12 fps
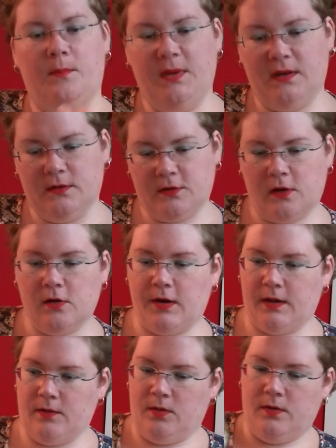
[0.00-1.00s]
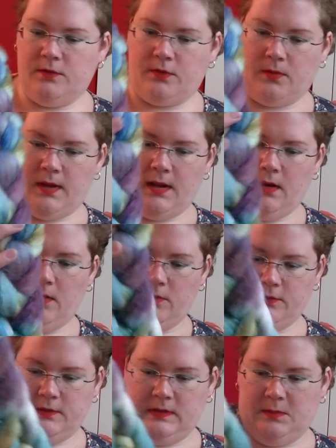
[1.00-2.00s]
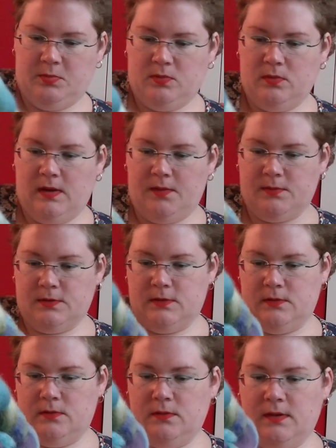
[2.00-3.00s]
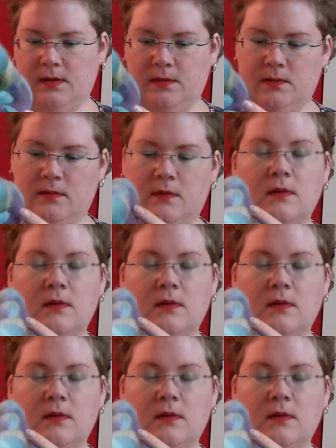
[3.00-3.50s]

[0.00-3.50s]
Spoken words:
because corridale also had a long staple, I was told, and